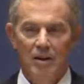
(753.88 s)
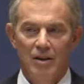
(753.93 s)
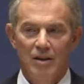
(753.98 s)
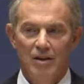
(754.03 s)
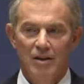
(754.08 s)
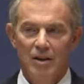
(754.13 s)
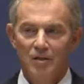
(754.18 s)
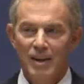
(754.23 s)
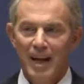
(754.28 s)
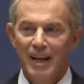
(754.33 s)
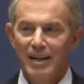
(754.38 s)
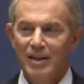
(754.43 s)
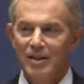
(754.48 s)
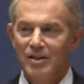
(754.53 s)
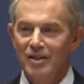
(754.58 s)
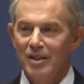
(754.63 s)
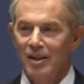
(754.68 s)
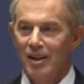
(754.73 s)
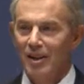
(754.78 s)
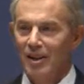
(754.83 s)
So that is
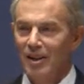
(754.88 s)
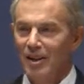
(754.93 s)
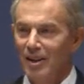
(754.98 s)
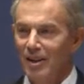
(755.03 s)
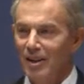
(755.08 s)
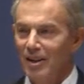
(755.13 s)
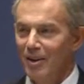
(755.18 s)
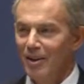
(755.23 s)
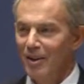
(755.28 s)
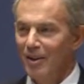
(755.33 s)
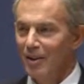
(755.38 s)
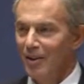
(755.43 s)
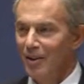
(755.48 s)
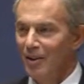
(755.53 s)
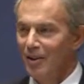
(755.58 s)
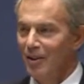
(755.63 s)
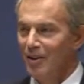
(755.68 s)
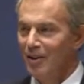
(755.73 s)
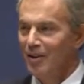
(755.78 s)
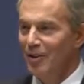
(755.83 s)

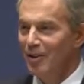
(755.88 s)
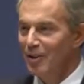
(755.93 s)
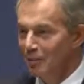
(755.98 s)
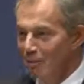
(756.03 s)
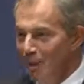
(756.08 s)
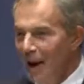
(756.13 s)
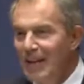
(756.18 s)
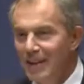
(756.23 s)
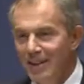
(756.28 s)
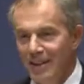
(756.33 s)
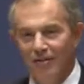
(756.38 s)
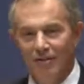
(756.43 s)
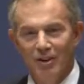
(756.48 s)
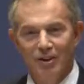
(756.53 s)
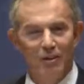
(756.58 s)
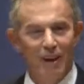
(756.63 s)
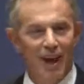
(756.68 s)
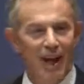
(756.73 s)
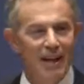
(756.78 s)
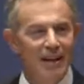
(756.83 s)
the debate, if
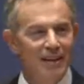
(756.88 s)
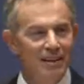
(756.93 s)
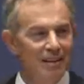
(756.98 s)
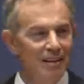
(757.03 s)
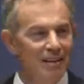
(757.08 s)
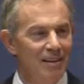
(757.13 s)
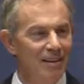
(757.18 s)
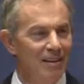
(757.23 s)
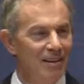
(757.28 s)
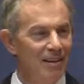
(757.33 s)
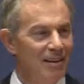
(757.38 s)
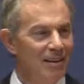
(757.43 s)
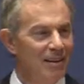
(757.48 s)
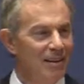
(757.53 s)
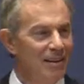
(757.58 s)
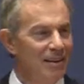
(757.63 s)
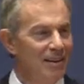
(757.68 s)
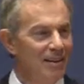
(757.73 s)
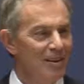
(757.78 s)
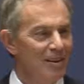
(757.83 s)
you like,
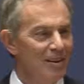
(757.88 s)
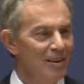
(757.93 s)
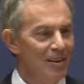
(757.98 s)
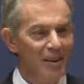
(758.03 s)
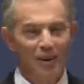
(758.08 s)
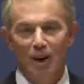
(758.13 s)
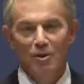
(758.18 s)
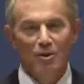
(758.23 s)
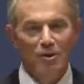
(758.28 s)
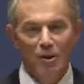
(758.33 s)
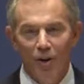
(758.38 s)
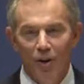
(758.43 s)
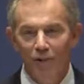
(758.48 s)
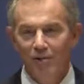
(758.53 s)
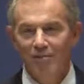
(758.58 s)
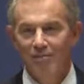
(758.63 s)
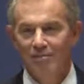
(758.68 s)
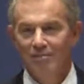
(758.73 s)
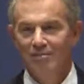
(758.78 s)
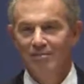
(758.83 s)
that goes
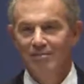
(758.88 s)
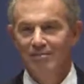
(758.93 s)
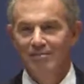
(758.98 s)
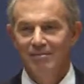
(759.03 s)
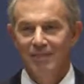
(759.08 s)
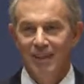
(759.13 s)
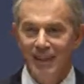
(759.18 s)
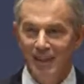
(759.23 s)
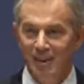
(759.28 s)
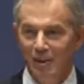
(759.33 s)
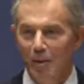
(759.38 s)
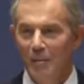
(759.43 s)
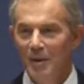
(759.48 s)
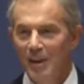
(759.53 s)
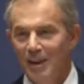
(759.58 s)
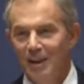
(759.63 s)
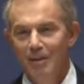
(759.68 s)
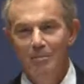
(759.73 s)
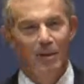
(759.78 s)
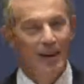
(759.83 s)
on
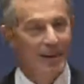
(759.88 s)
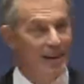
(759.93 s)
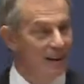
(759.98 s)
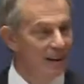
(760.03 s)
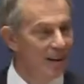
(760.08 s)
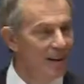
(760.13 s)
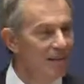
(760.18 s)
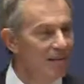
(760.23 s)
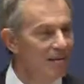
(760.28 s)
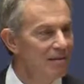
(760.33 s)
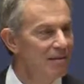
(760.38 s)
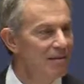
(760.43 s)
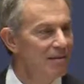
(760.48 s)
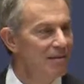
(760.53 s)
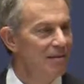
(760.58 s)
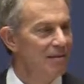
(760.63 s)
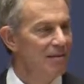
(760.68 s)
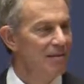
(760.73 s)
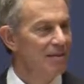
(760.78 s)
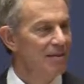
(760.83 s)
economically, politically,
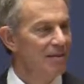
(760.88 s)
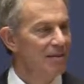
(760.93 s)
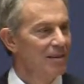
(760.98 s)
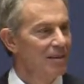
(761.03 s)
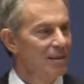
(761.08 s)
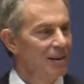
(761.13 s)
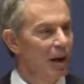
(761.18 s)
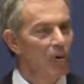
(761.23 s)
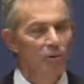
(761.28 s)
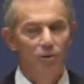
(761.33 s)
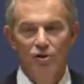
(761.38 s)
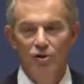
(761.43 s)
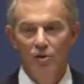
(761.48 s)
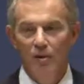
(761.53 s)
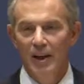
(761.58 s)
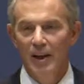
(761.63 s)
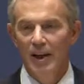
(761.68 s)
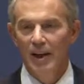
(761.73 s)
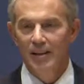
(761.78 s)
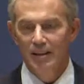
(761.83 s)

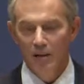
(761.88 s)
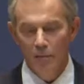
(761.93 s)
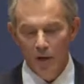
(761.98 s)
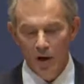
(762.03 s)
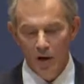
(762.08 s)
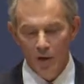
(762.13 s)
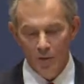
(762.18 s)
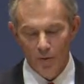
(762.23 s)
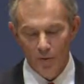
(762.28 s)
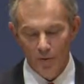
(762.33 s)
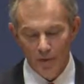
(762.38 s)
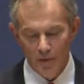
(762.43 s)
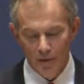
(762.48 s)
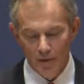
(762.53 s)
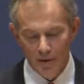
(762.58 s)
culturally in the world.